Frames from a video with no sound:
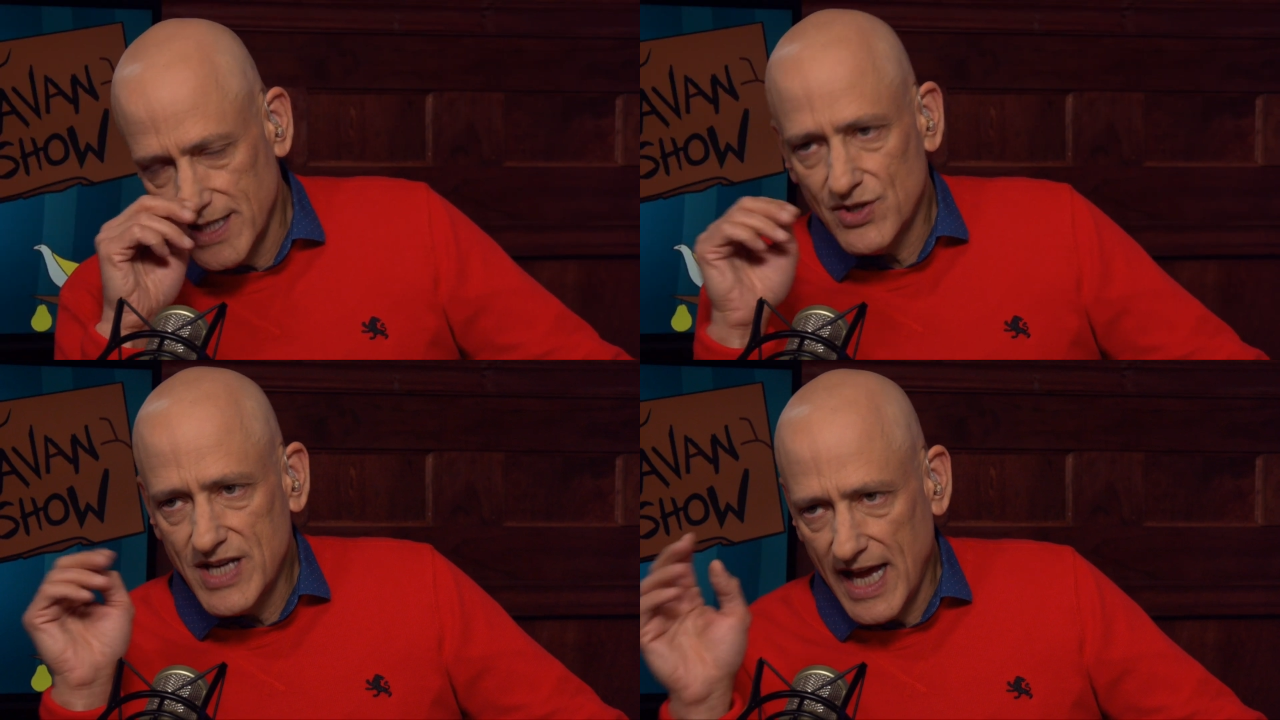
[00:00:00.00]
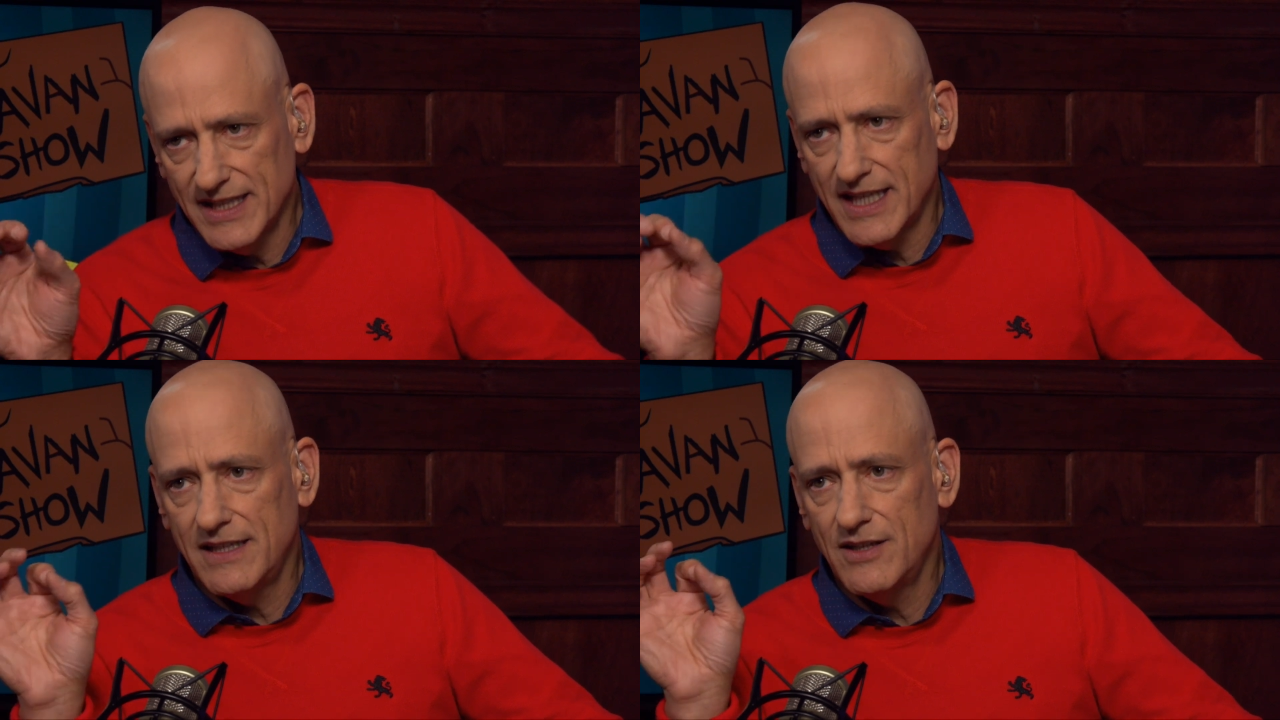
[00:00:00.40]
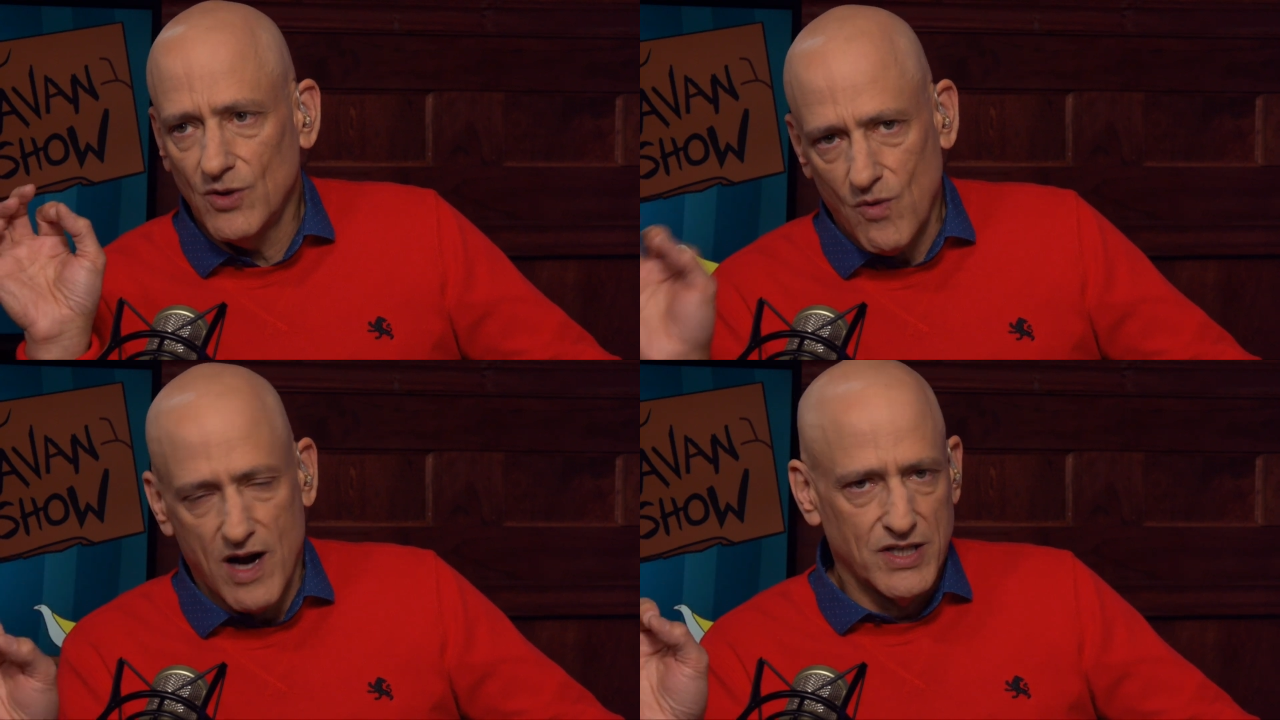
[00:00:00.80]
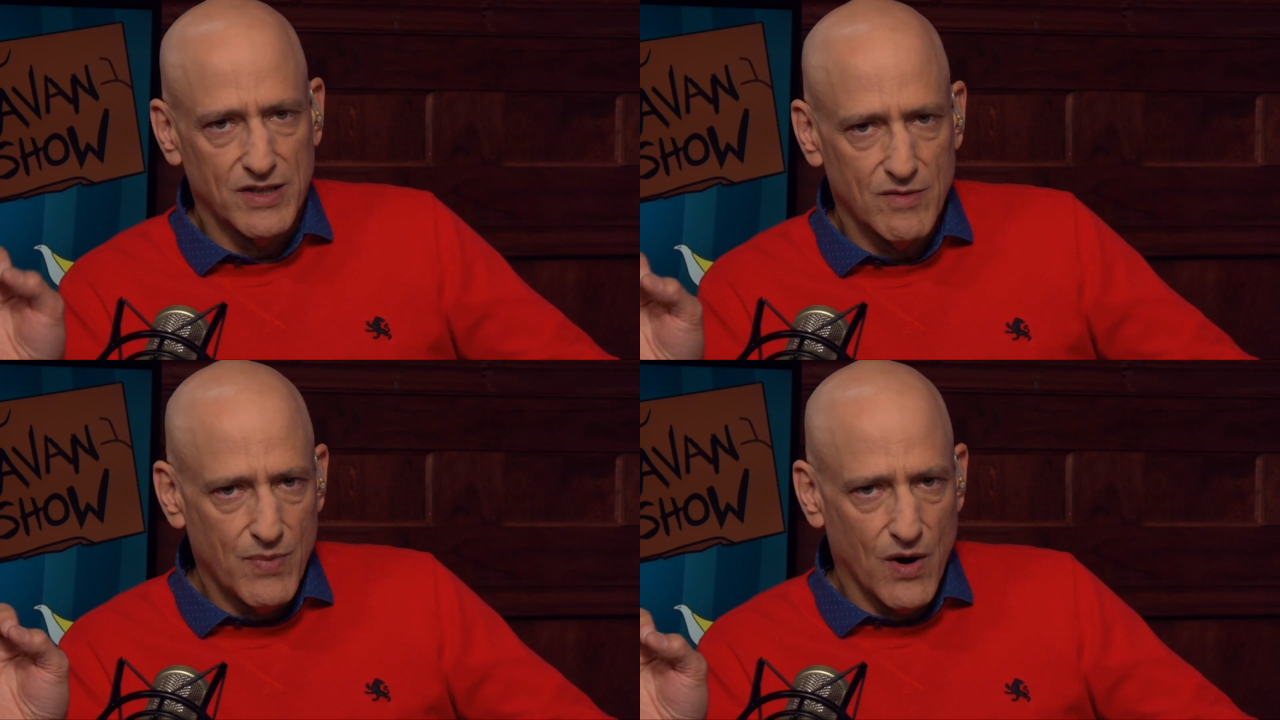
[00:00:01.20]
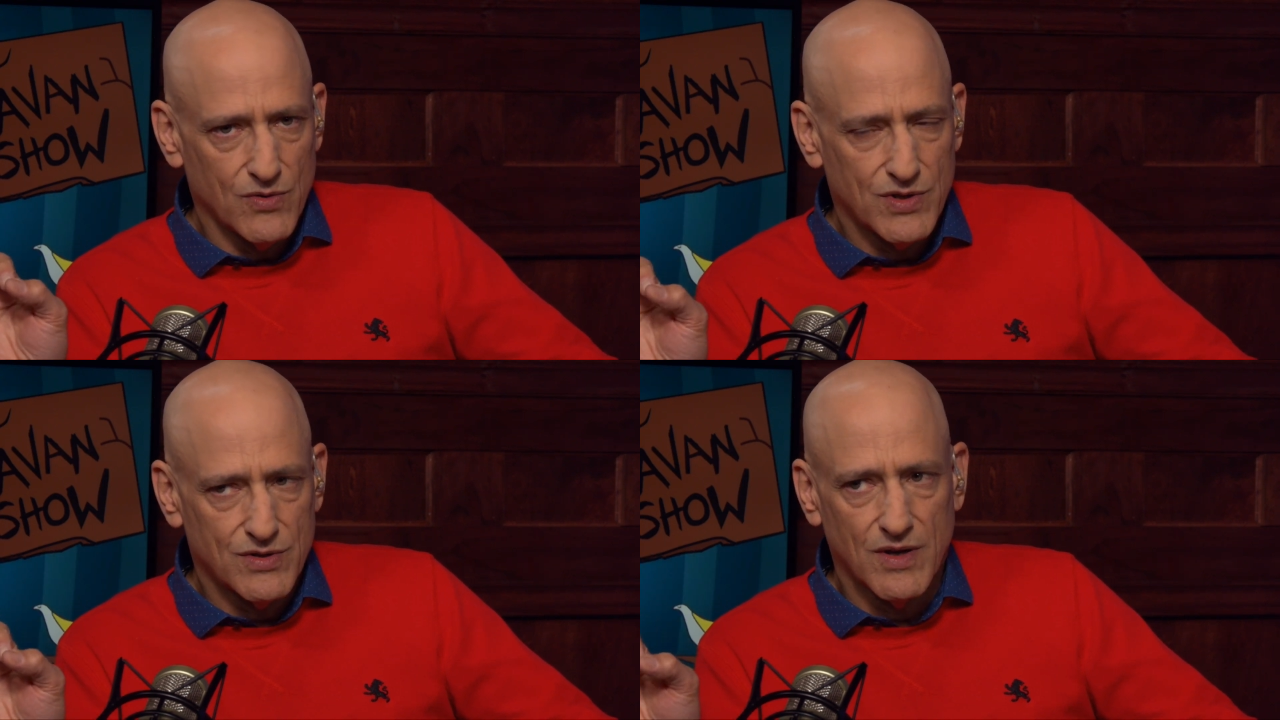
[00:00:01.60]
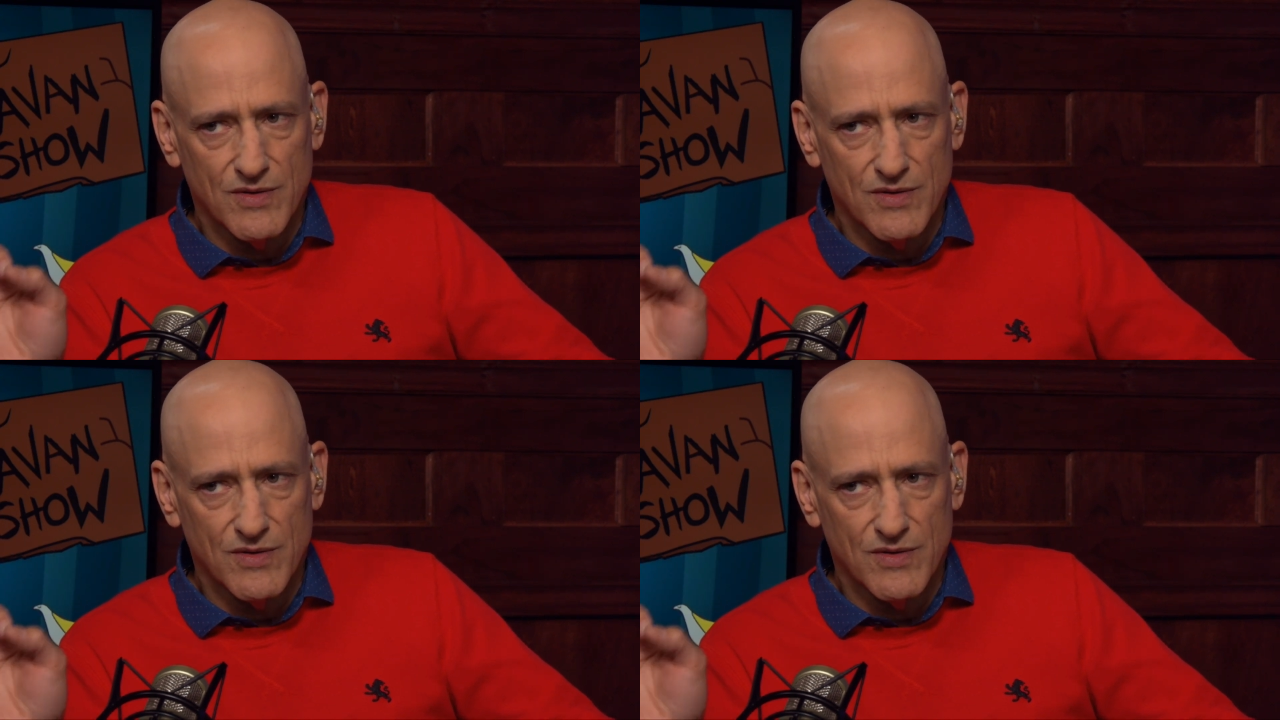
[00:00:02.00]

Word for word: is telling the Washington Post,